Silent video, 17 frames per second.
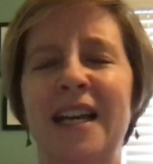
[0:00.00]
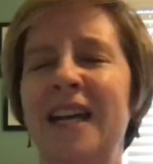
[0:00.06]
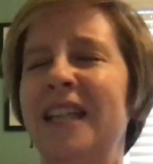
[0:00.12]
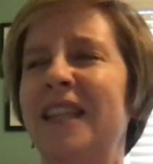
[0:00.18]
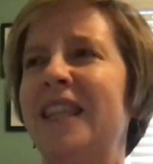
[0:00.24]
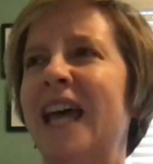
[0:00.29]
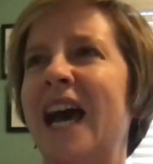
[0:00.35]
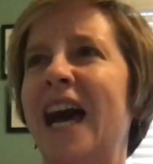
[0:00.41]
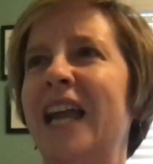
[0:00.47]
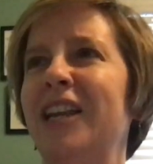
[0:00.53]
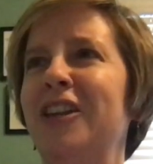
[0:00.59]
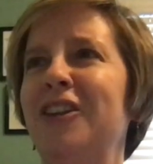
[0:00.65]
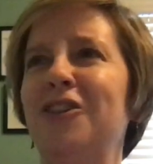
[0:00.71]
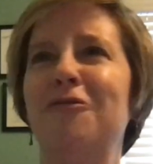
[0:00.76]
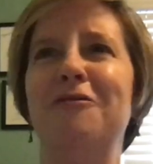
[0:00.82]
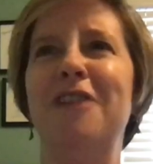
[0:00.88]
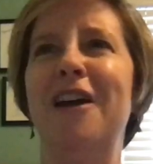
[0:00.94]
that
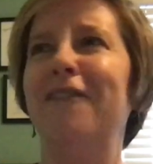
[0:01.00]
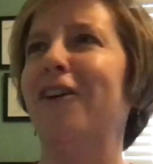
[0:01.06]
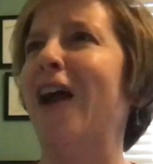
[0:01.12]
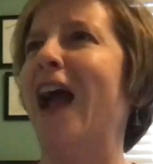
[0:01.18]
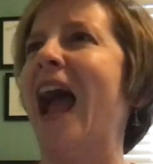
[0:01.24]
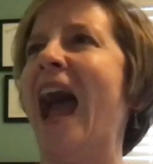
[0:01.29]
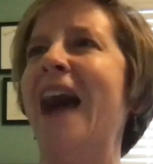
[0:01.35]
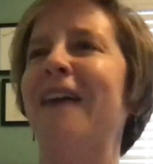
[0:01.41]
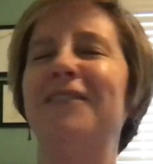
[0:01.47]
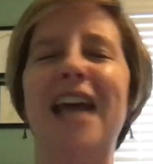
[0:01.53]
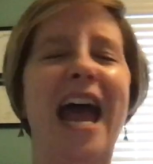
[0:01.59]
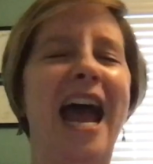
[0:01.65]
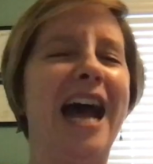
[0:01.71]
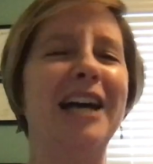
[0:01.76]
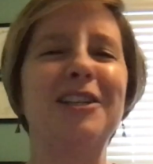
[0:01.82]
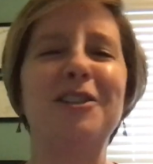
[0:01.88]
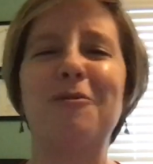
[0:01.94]
you never have to
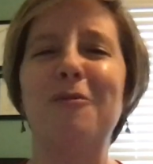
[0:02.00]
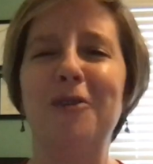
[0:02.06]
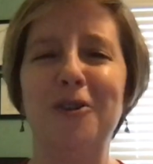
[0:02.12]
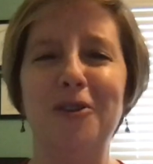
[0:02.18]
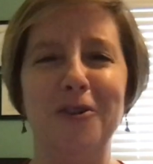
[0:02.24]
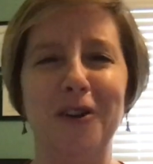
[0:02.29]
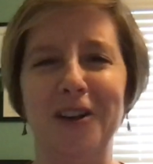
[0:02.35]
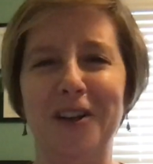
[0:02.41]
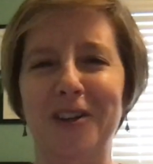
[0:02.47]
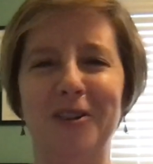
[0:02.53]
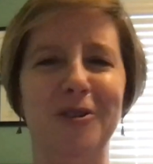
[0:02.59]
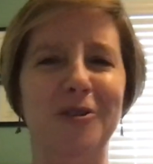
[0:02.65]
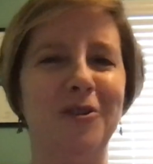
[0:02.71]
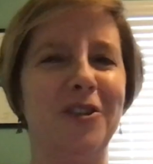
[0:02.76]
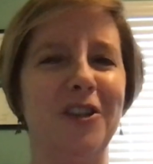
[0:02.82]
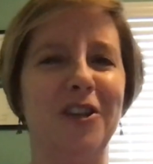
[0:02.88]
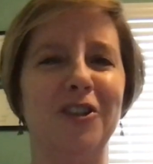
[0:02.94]
ask, when are you going to
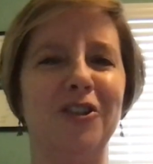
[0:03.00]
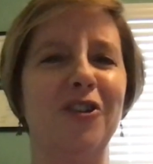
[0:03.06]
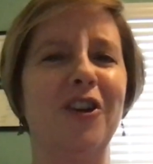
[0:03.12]
use this?